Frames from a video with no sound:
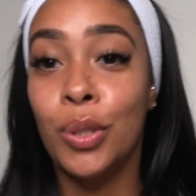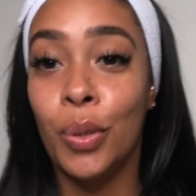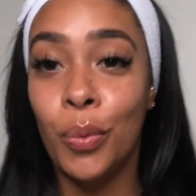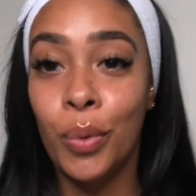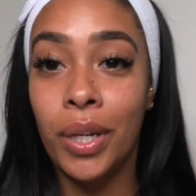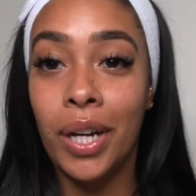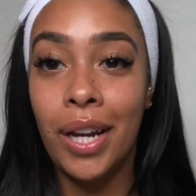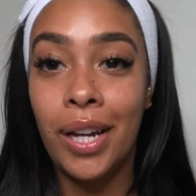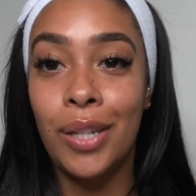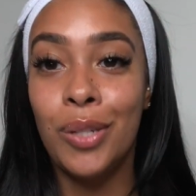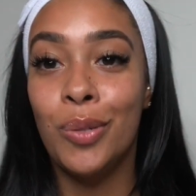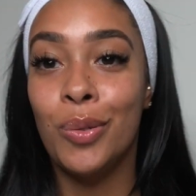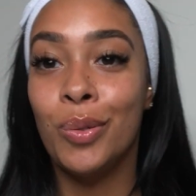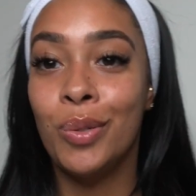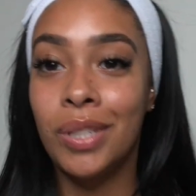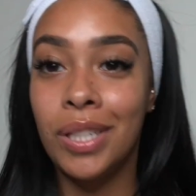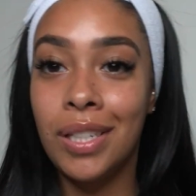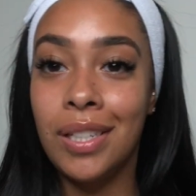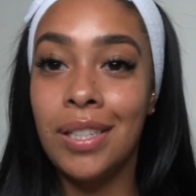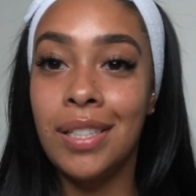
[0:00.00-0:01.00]
what I
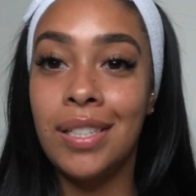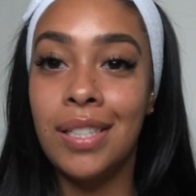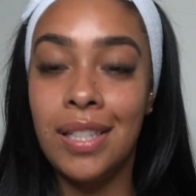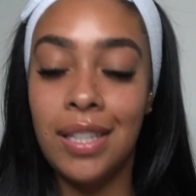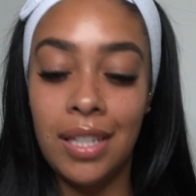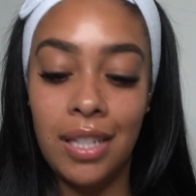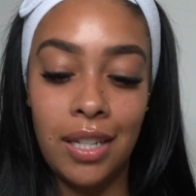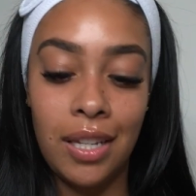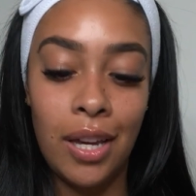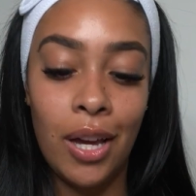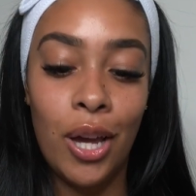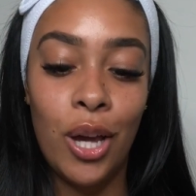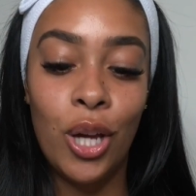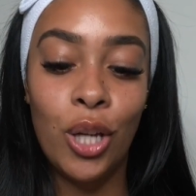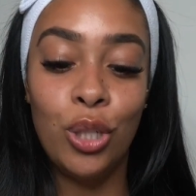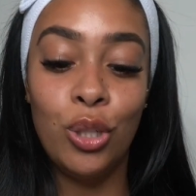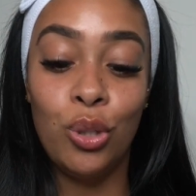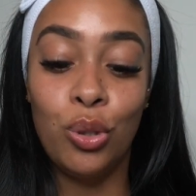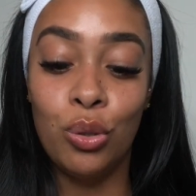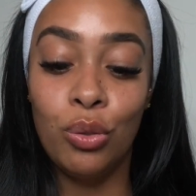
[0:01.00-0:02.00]
use is the
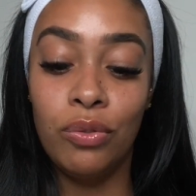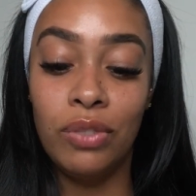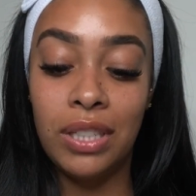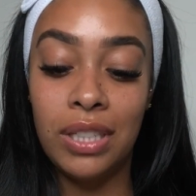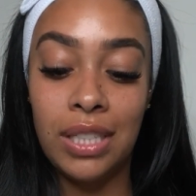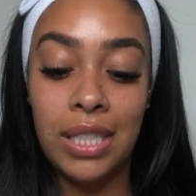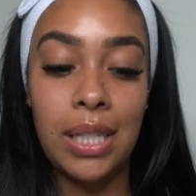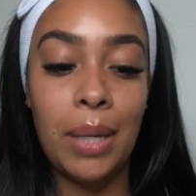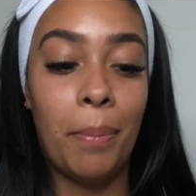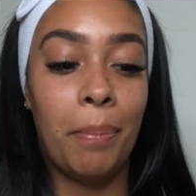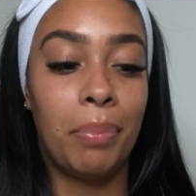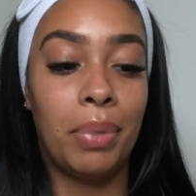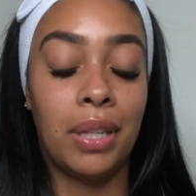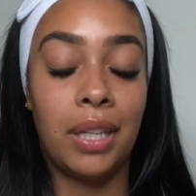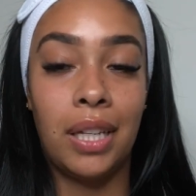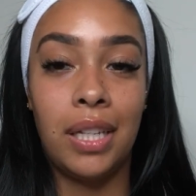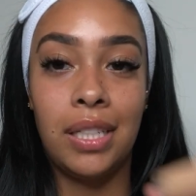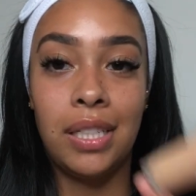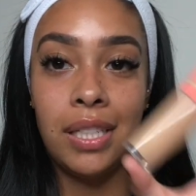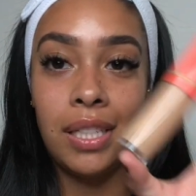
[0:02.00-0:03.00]
Juvias
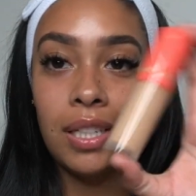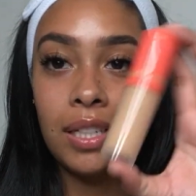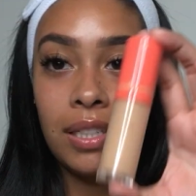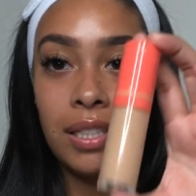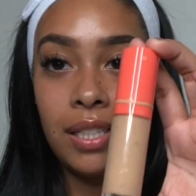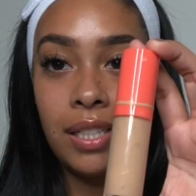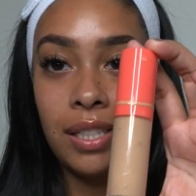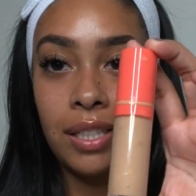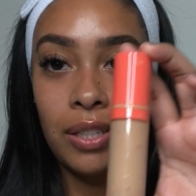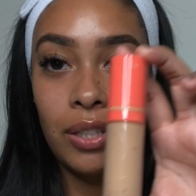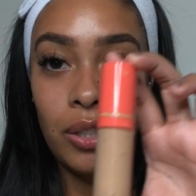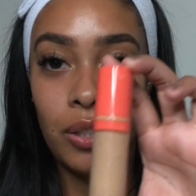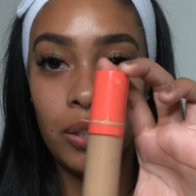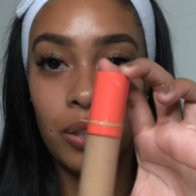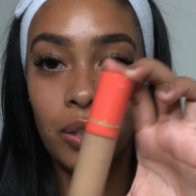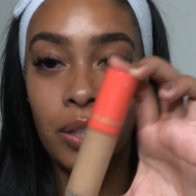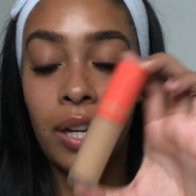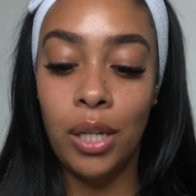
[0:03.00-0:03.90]
Place Concealer.